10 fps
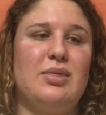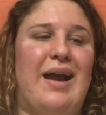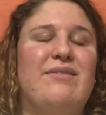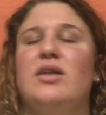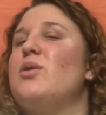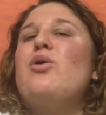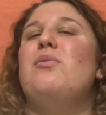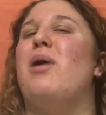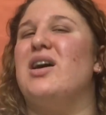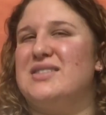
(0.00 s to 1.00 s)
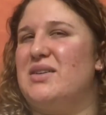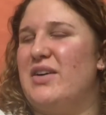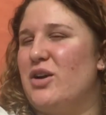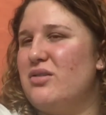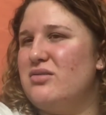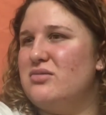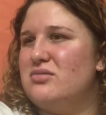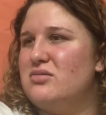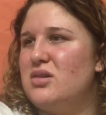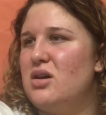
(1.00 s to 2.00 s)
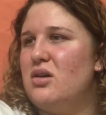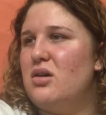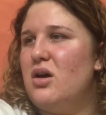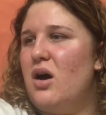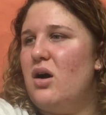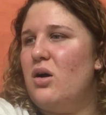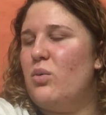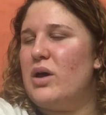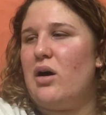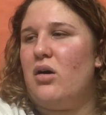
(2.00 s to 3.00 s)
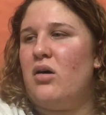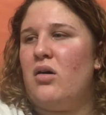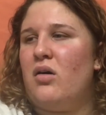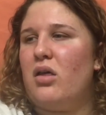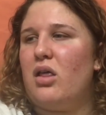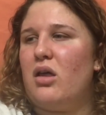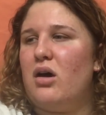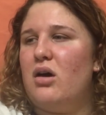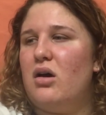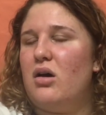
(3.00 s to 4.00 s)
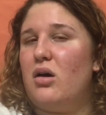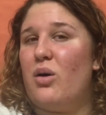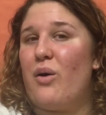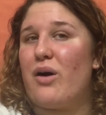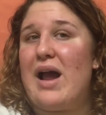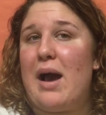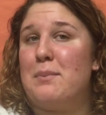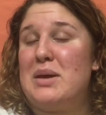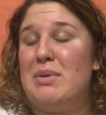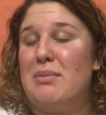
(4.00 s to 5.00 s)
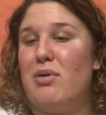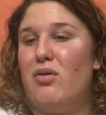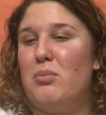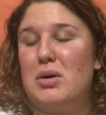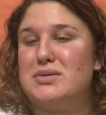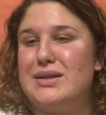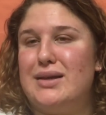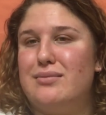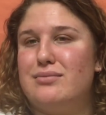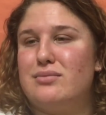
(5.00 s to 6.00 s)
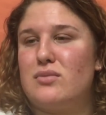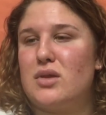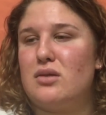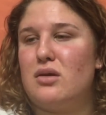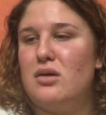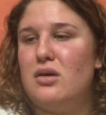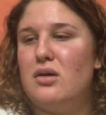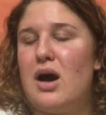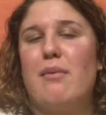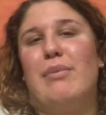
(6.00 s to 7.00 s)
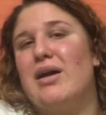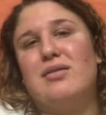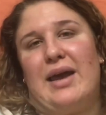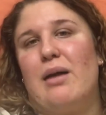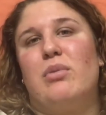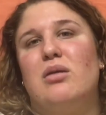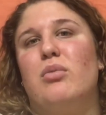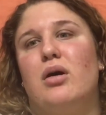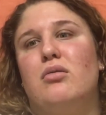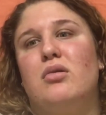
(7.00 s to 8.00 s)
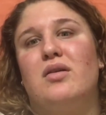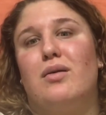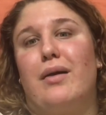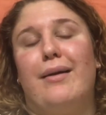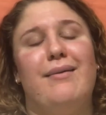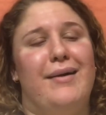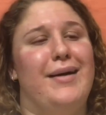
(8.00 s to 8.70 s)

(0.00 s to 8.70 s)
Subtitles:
I feel like we're all positive here. We all are happy people, mostly. I'm barely happy, but it's okay.